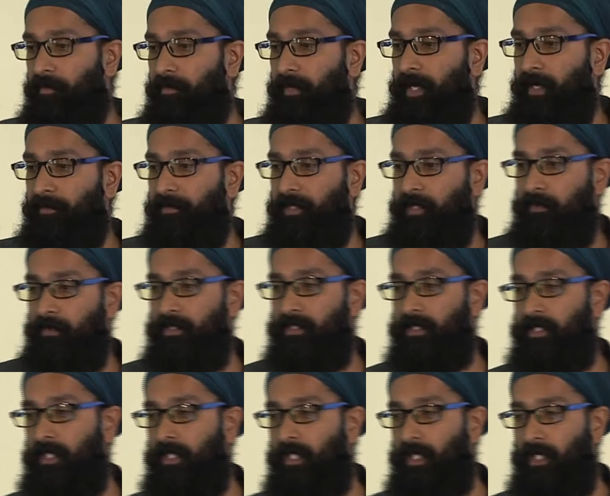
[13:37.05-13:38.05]
map like we
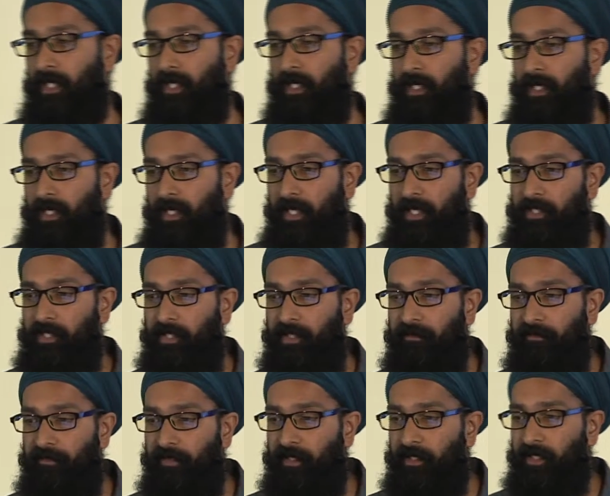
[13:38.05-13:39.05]
see here. And you
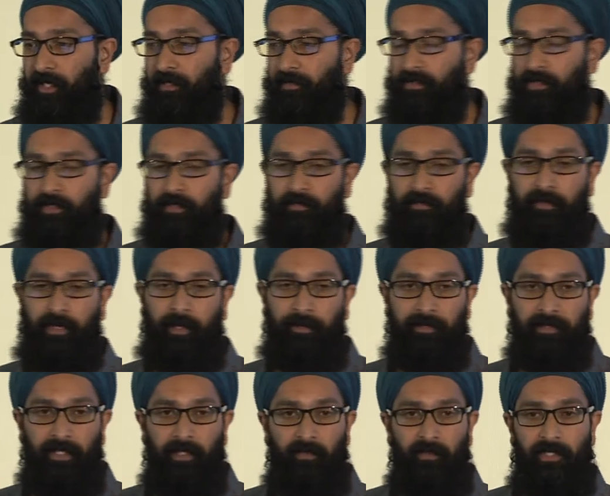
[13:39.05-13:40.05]
can figure out sort of
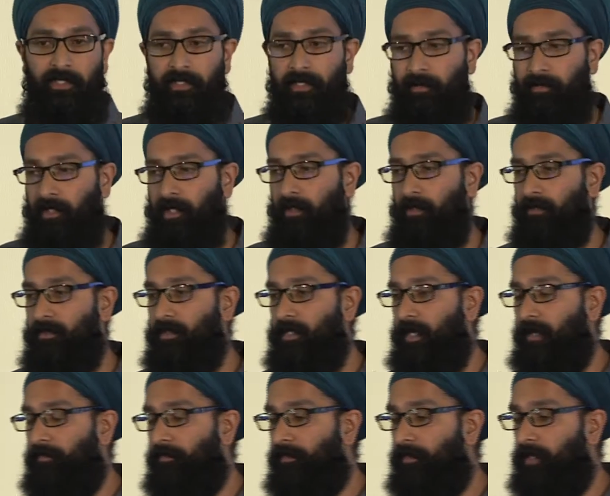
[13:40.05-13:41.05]
rapidly which zip codes
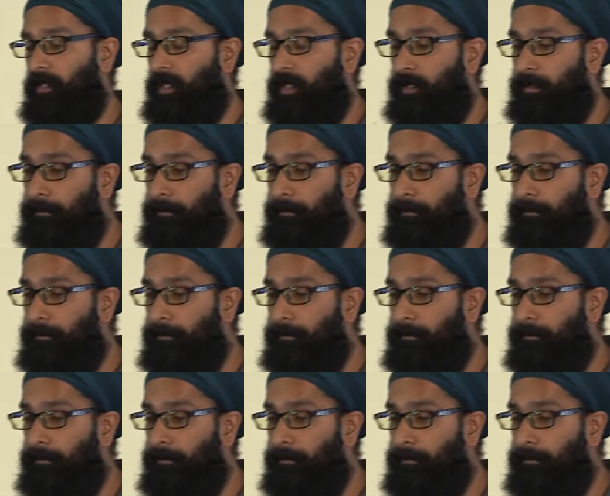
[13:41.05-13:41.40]
have the